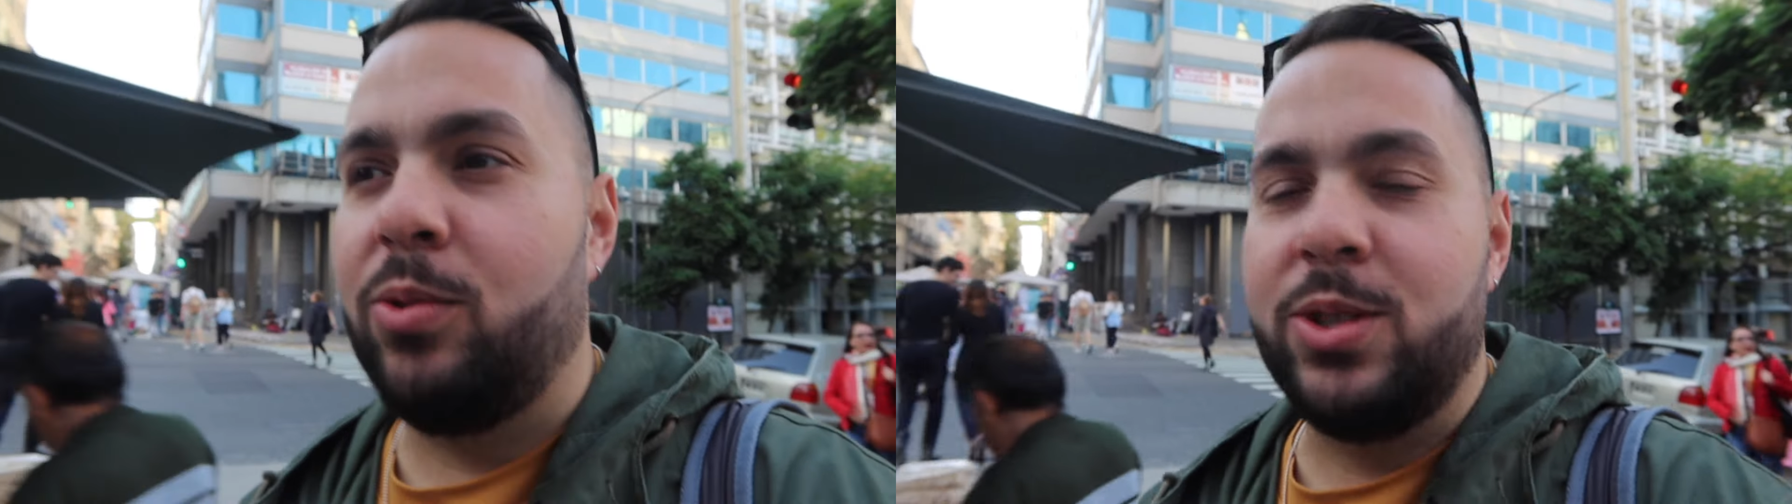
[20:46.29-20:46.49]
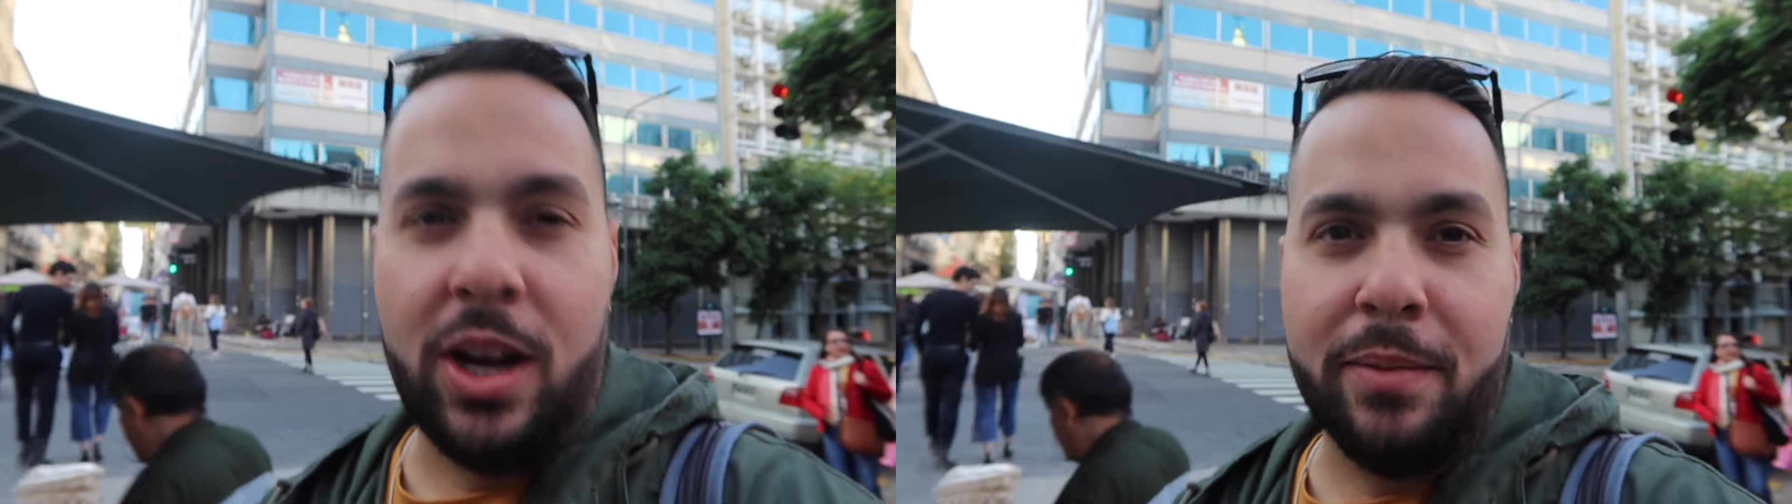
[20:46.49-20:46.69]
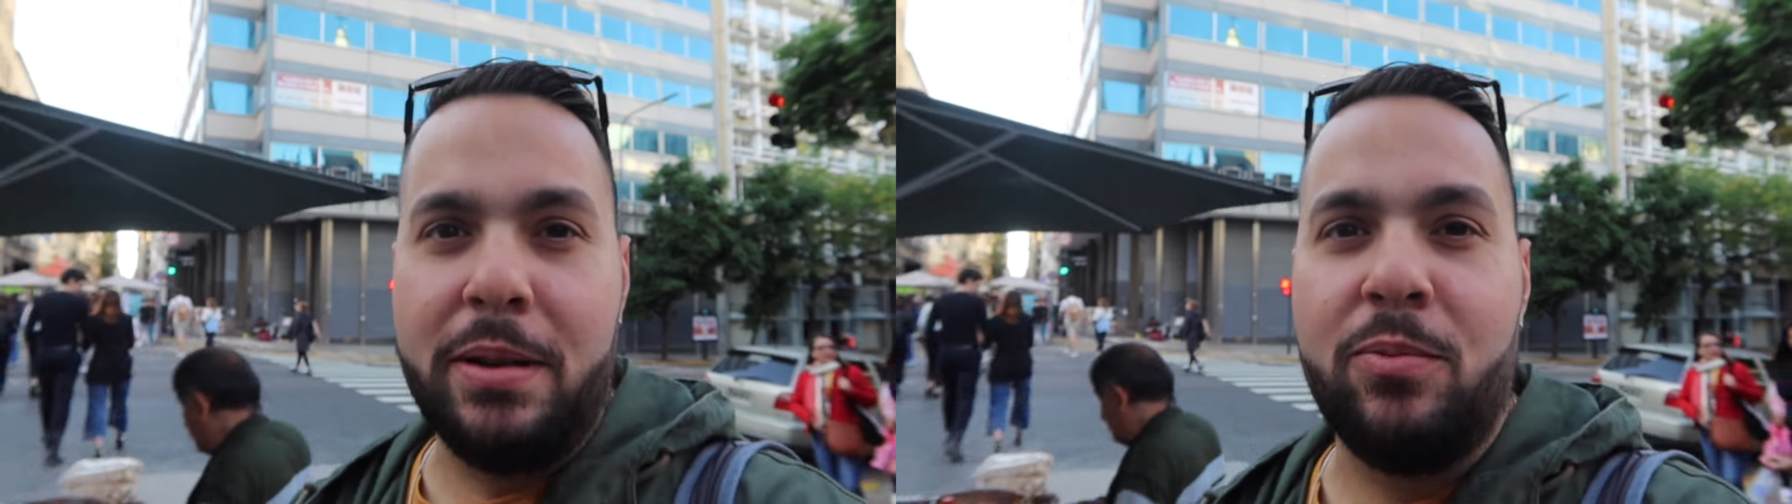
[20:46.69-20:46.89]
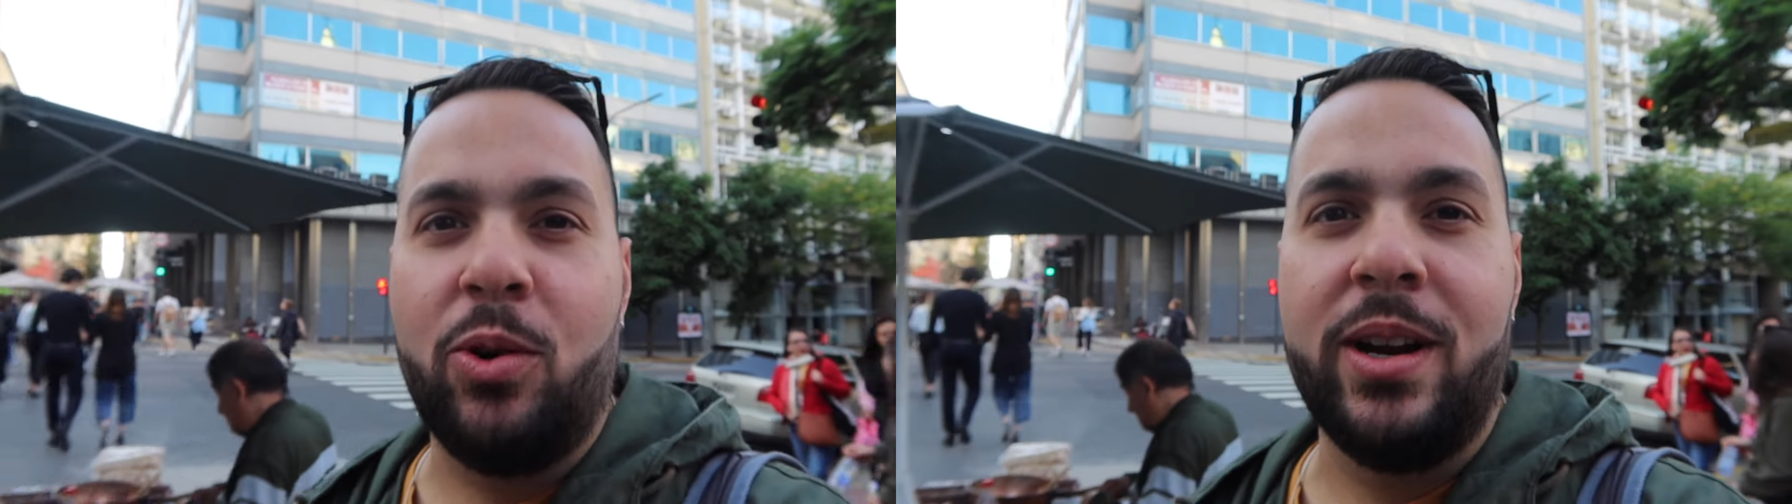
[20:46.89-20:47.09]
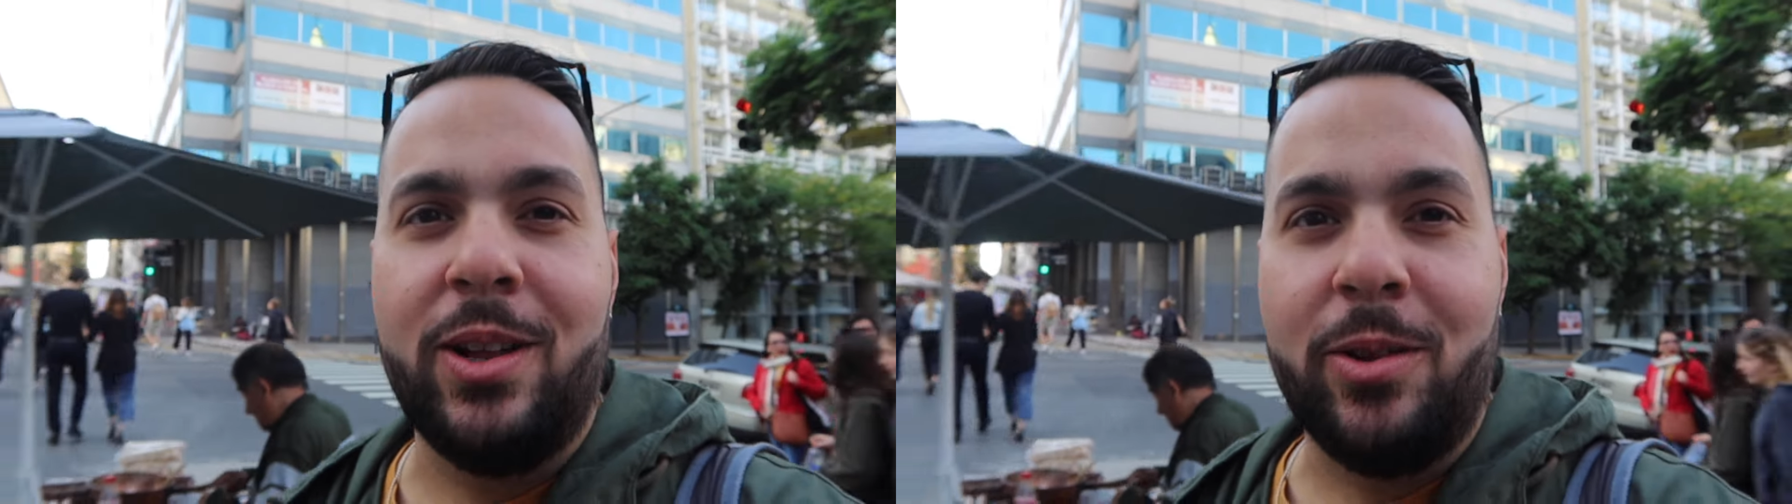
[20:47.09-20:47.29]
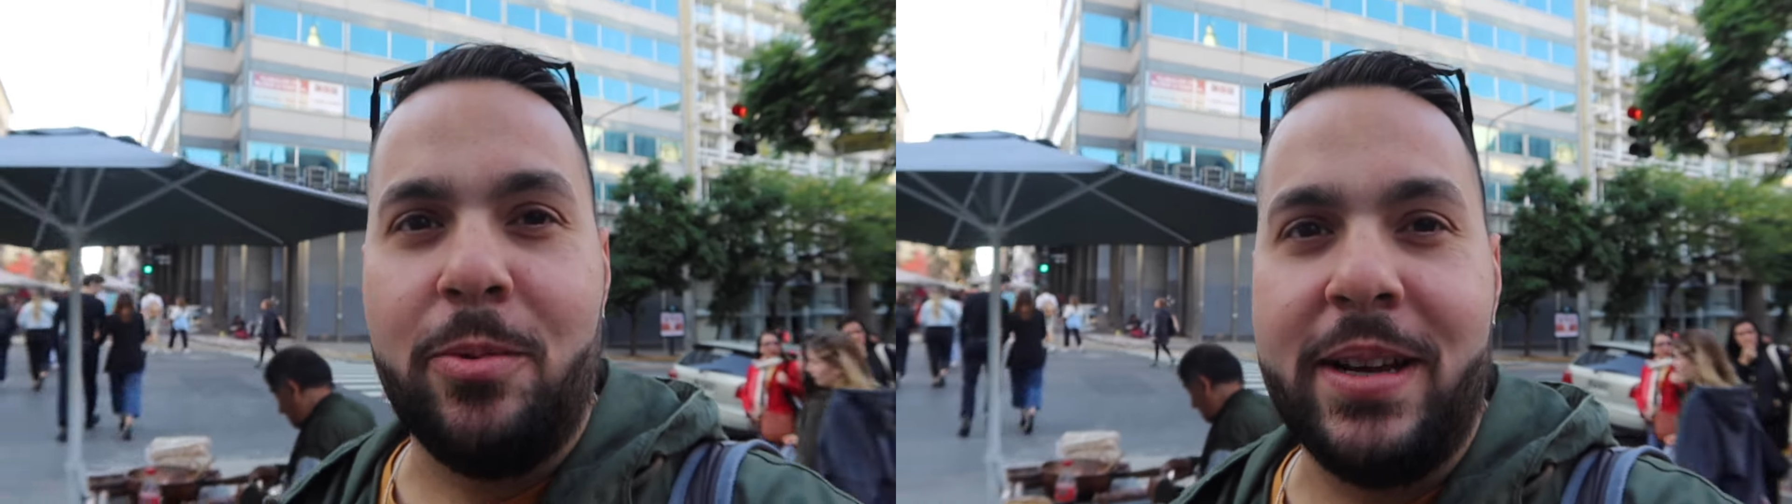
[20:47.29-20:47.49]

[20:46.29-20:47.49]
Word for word: we'll talk a bit more in a little